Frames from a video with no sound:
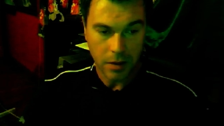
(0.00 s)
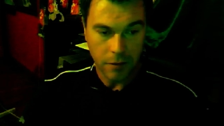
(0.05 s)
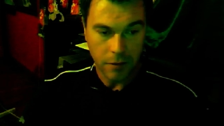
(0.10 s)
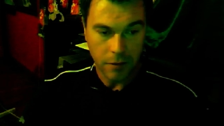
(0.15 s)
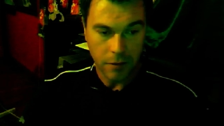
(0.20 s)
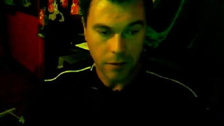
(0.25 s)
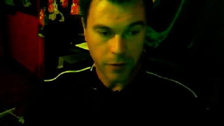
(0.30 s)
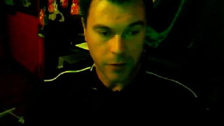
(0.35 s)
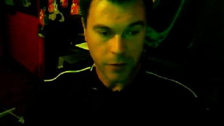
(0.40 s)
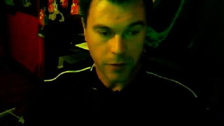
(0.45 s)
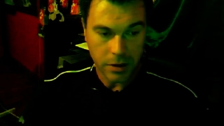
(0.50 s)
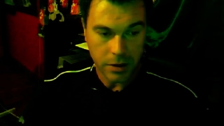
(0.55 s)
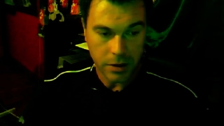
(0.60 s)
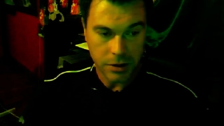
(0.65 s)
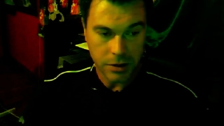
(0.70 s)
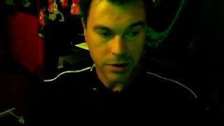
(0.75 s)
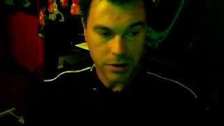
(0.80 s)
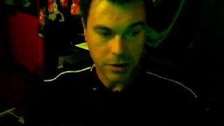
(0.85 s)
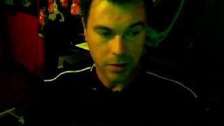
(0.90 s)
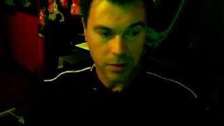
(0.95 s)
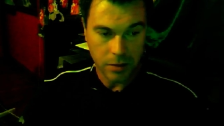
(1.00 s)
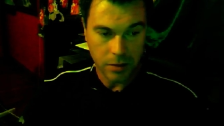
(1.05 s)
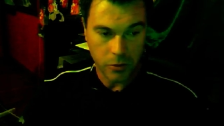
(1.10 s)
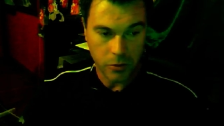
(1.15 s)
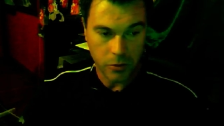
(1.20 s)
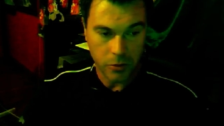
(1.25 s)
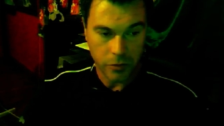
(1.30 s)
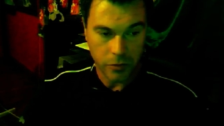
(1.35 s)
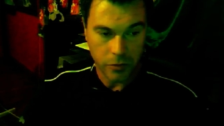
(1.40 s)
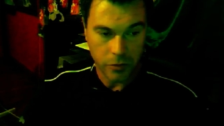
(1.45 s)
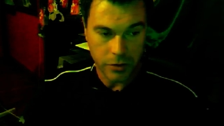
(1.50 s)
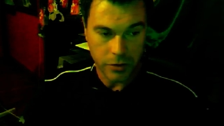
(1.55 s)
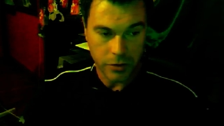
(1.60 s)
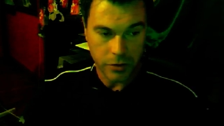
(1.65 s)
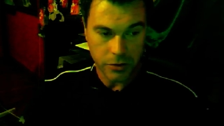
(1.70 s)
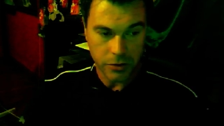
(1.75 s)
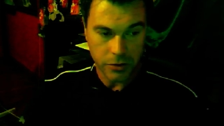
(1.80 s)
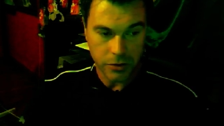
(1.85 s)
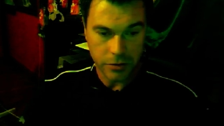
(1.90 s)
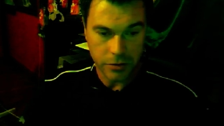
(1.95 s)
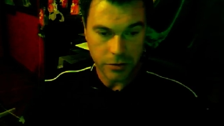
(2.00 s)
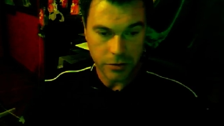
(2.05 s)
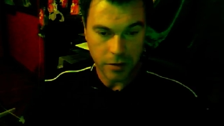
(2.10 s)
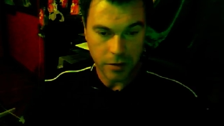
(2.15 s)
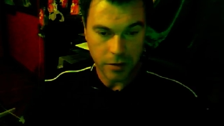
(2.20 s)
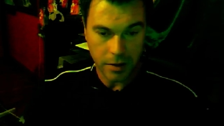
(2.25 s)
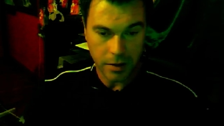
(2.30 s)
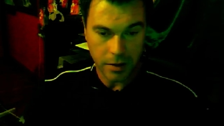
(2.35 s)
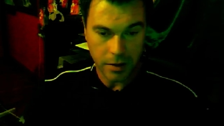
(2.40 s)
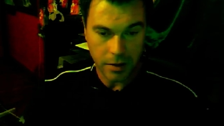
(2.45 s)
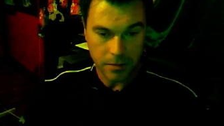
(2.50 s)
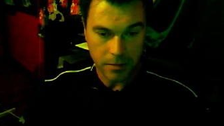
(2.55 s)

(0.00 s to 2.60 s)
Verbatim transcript: Freely shalt move with the children of light.